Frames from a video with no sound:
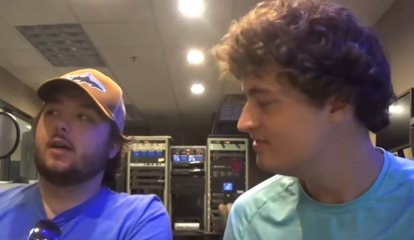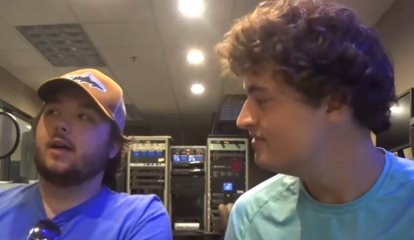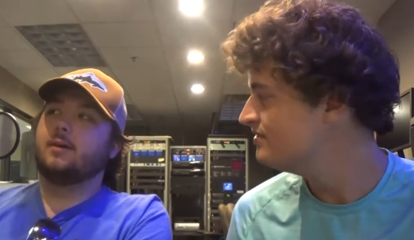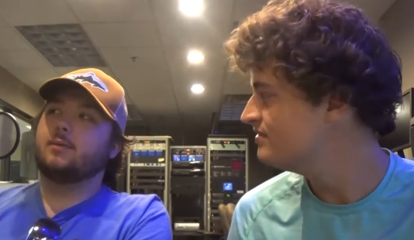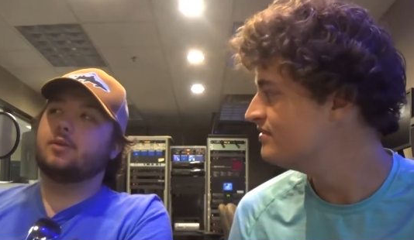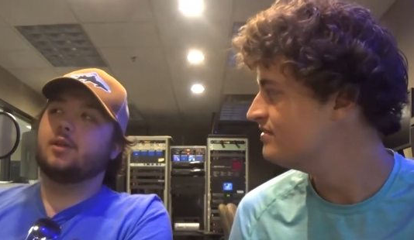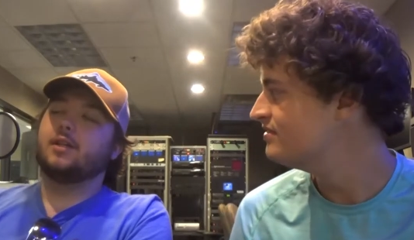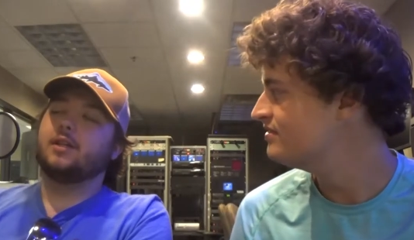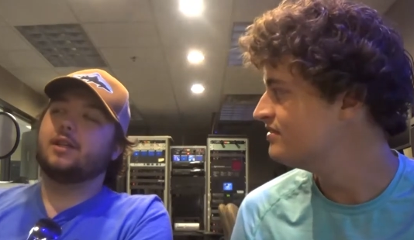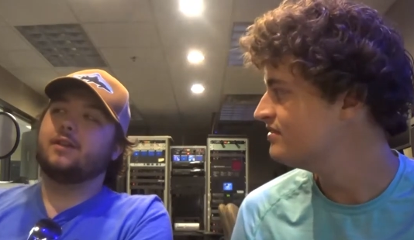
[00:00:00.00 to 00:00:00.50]

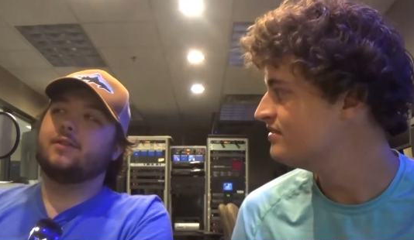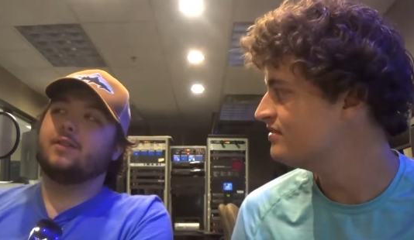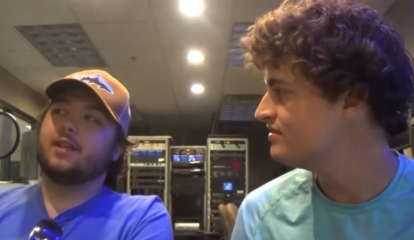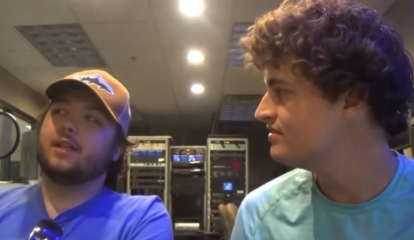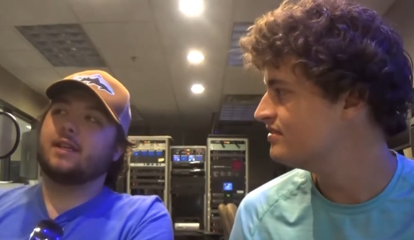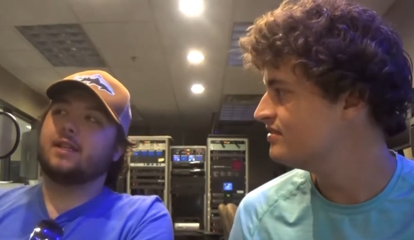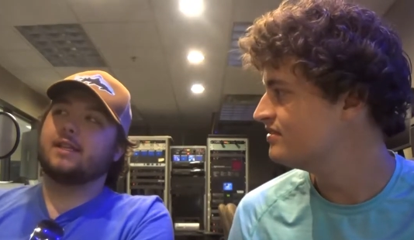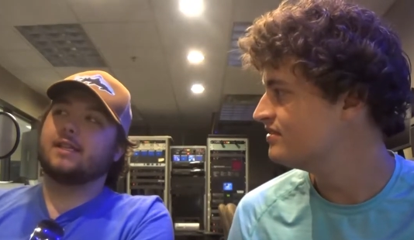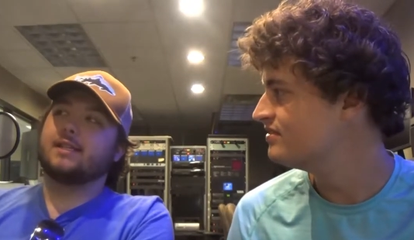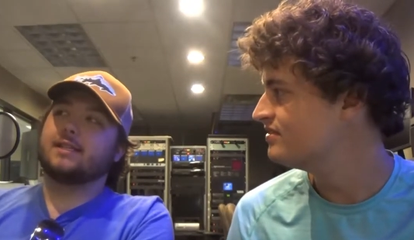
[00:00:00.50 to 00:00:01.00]
Speaker 1: I'm trying to think of
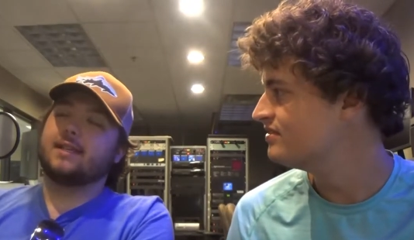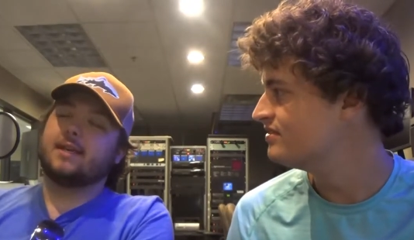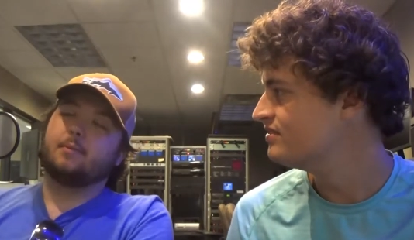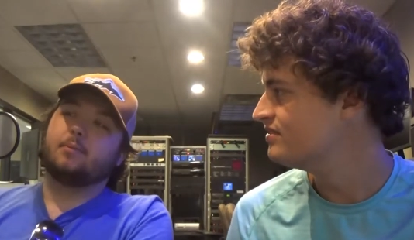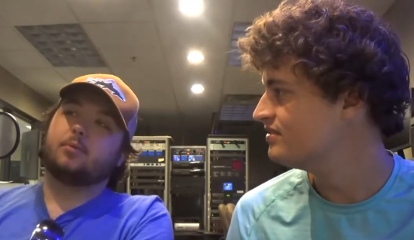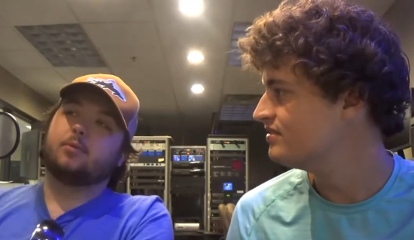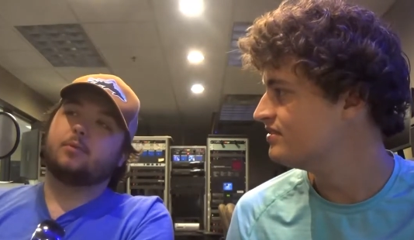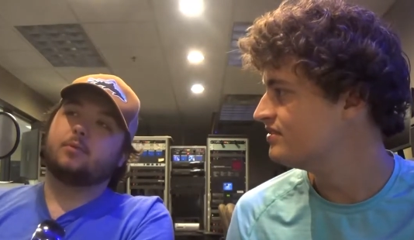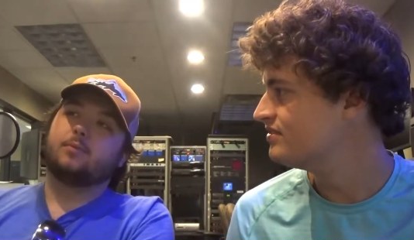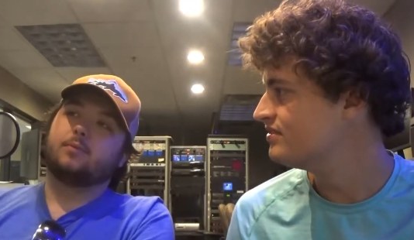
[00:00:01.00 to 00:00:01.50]
like an
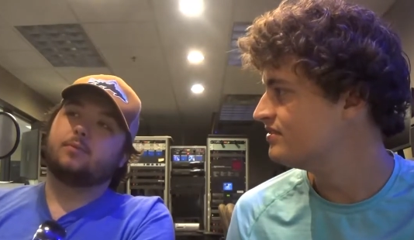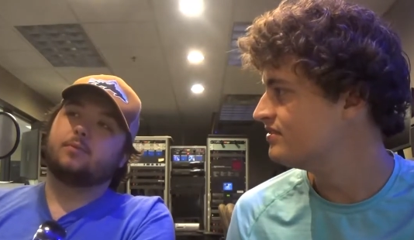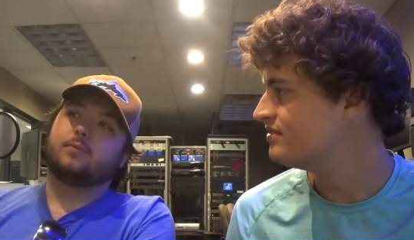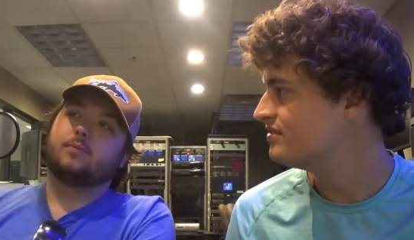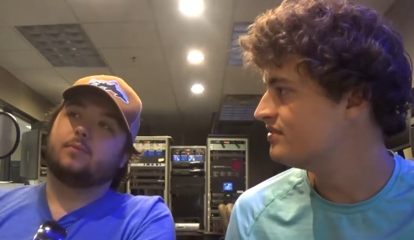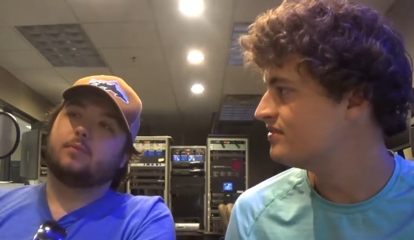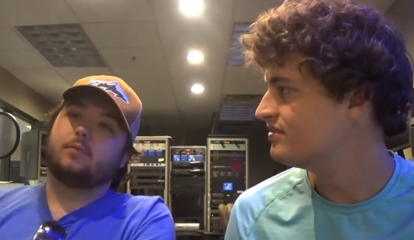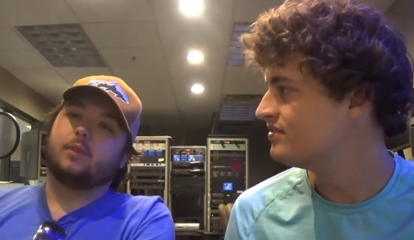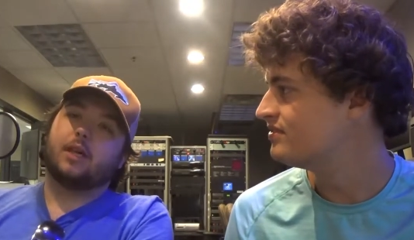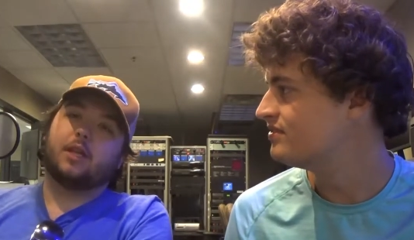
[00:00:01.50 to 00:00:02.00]
example.
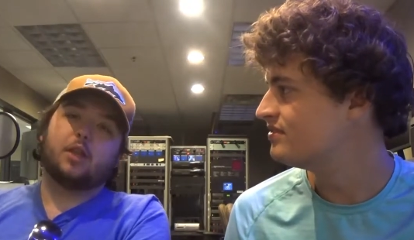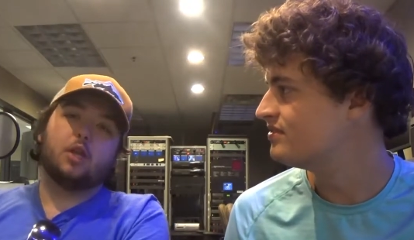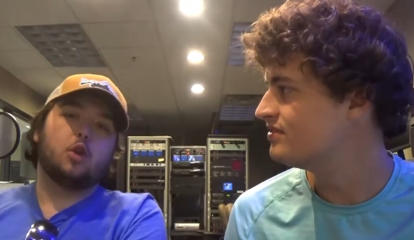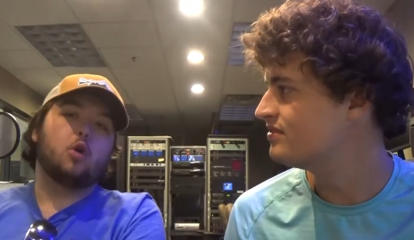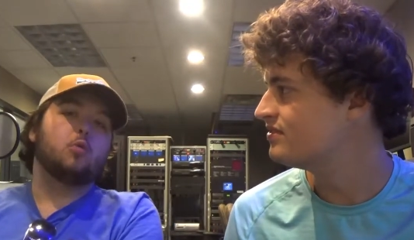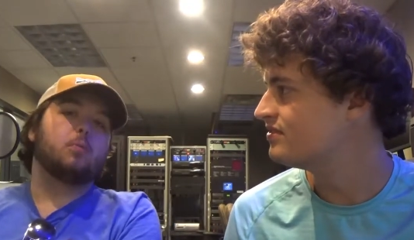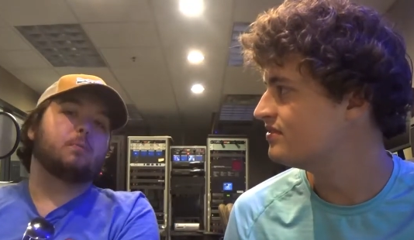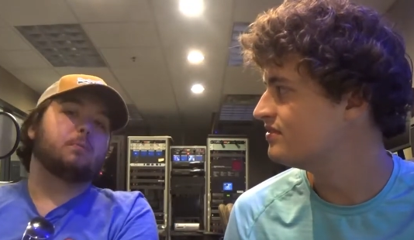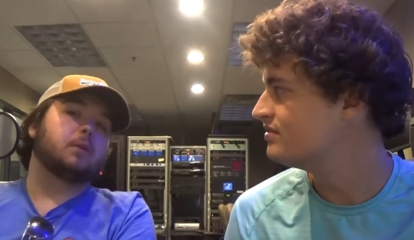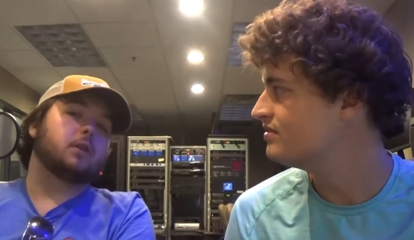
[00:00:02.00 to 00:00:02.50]
Like The
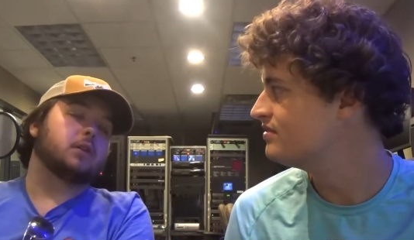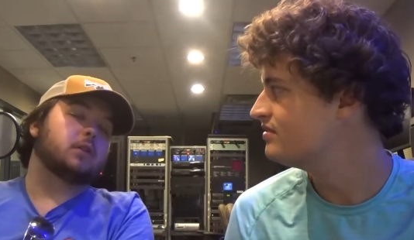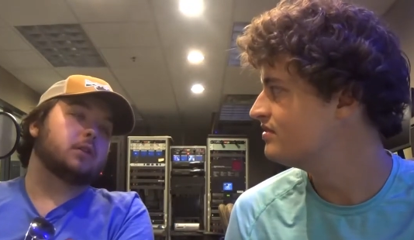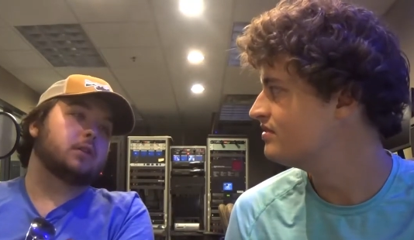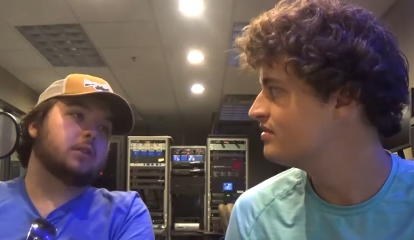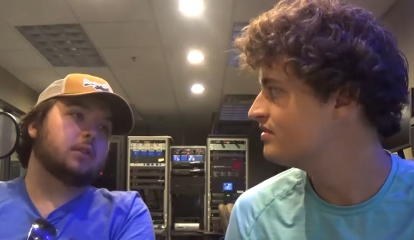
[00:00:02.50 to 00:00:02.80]
Notebook.